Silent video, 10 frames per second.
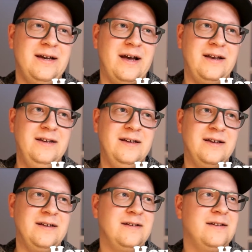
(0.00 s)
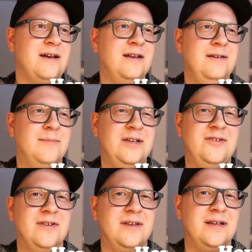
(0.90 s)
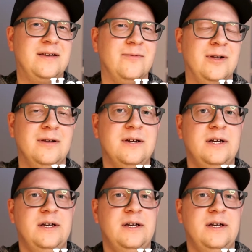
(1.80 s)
And he mentioned that, well,